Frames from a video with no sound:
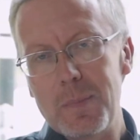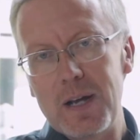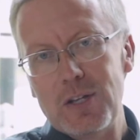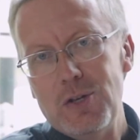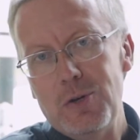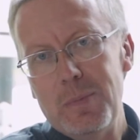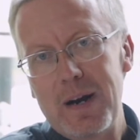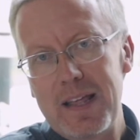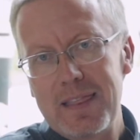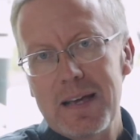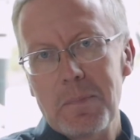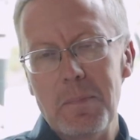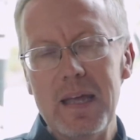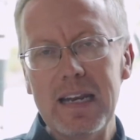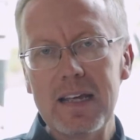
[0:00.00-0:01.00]
about you, but I
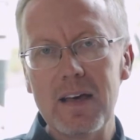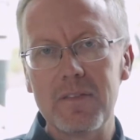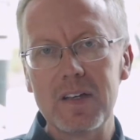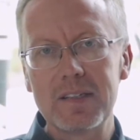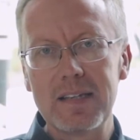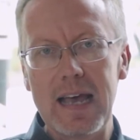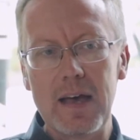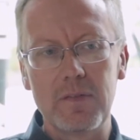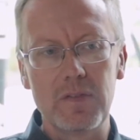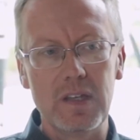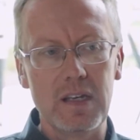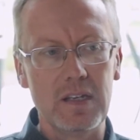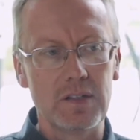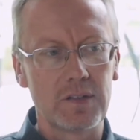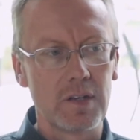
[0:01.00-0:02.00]
think many of us have
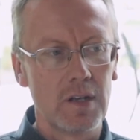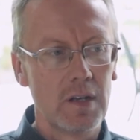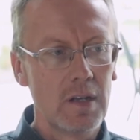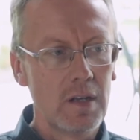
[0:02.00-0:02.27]
these